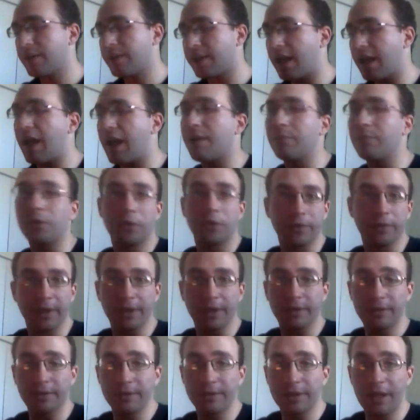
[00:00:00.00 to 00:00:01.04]
not
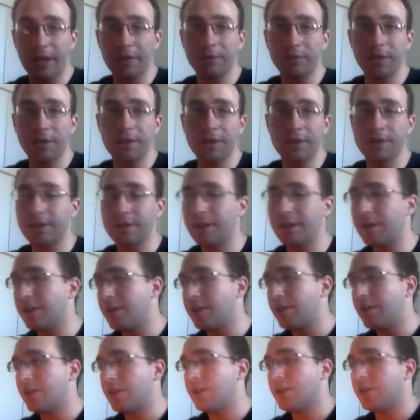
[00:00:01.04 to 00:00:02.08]
moving. That was,
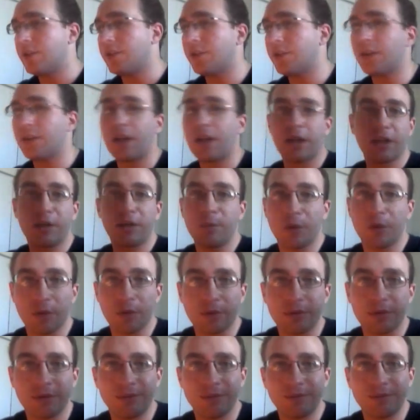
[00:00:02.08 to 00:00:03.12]
you're not going to
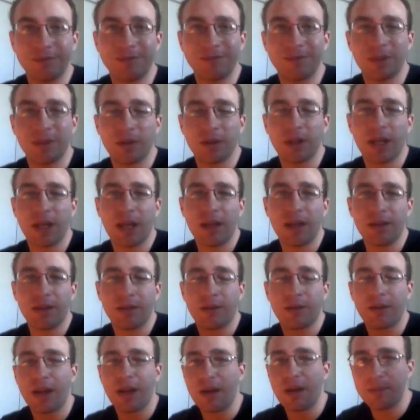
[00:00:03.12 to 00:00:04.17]
move. Okay? The
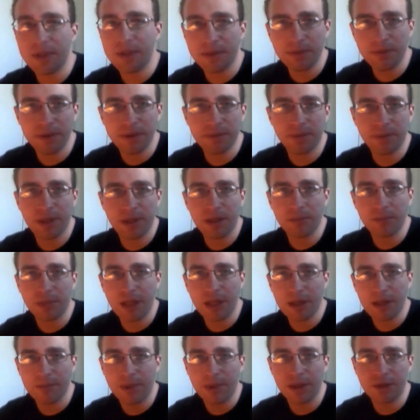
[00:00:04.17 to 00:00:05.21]
thalamus was being
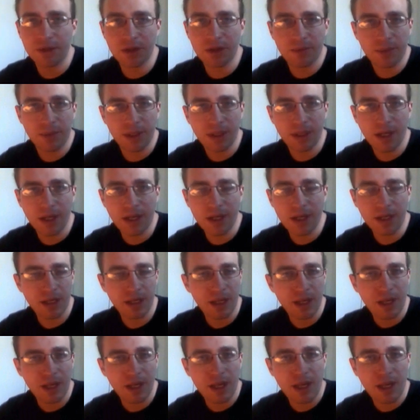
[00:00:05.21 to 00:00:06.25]
blocked by the GPI,
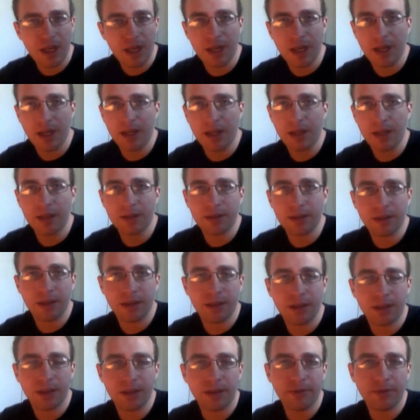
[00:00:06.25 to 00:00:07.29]
and
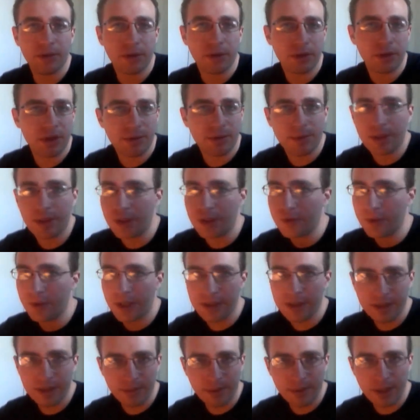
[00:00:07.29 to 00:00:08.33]
even though the GPE
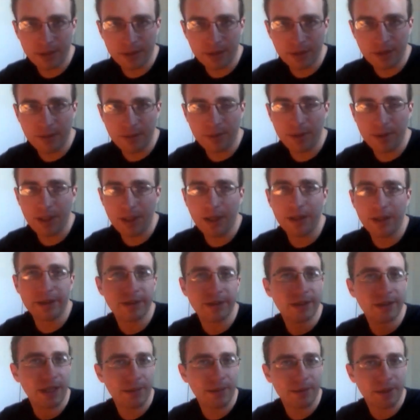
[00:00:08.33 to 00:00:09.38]
tries to block the GPI,
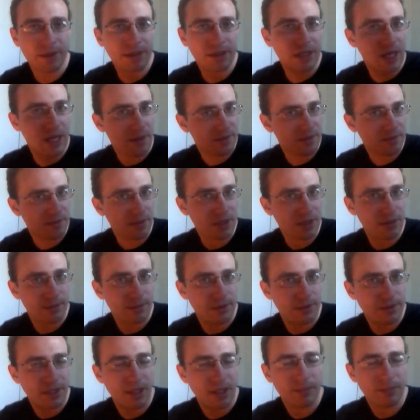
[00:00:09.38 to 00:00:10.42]
it's kept in tabs by the
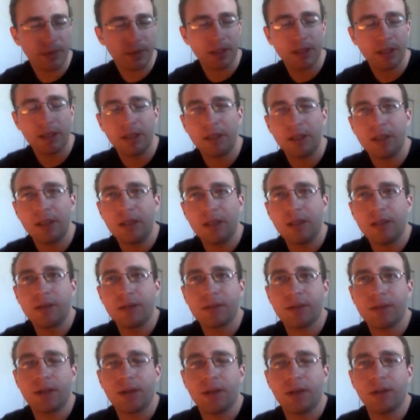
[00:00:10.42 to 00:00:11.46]
putamen.
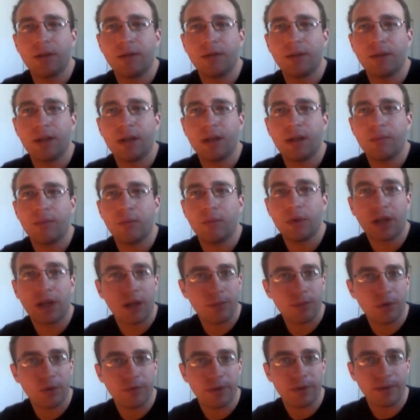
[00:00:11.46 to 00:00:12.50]
So we're not
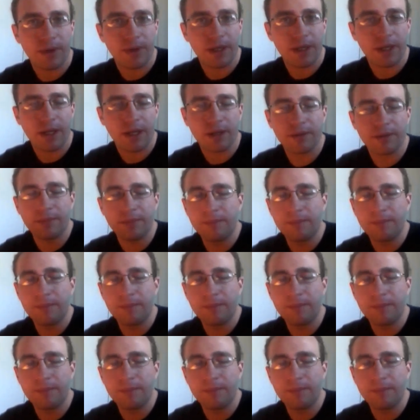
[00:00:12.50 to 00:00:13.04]
moving right now.